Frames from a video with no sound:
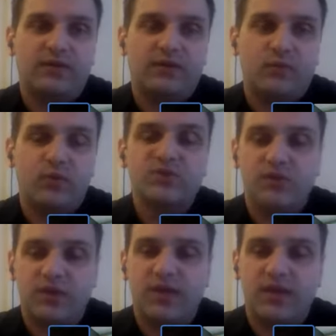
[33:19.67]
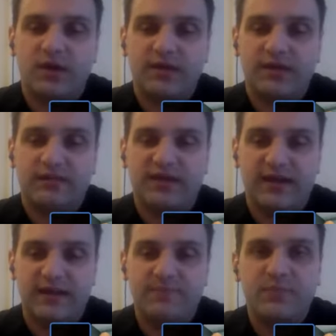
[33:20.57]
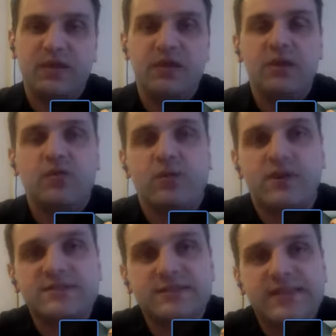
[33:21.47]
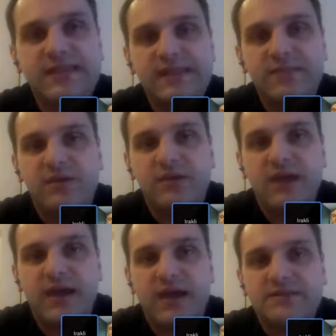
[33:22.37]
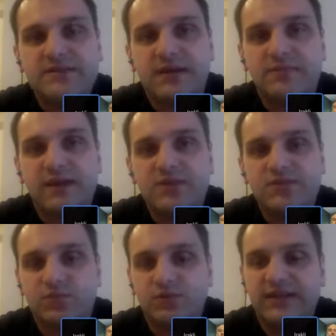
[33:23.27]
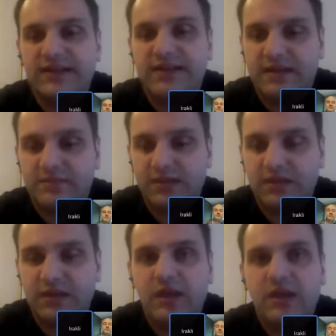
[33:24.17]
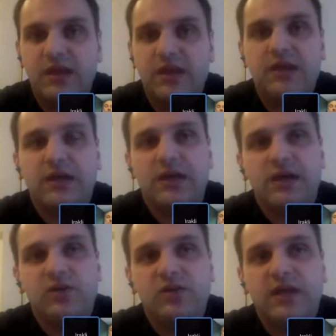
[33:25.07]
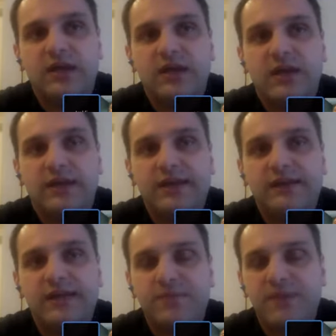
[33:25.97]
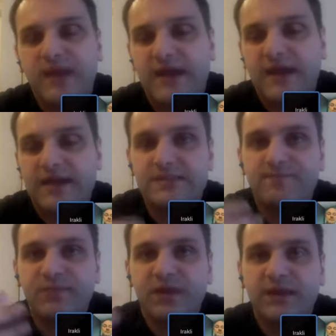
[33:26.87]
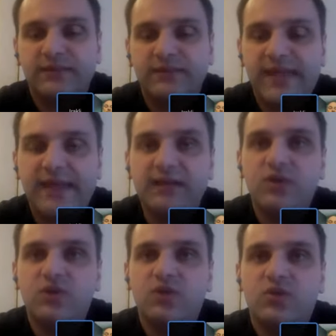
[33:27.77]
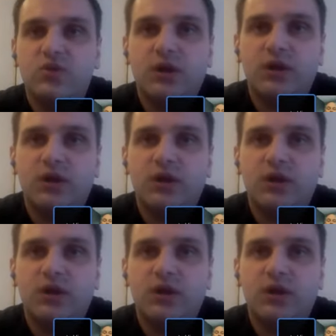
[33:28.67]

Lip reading: what's going on in time. Whereas linked APIs are much more dynamic. Linked APIs tell you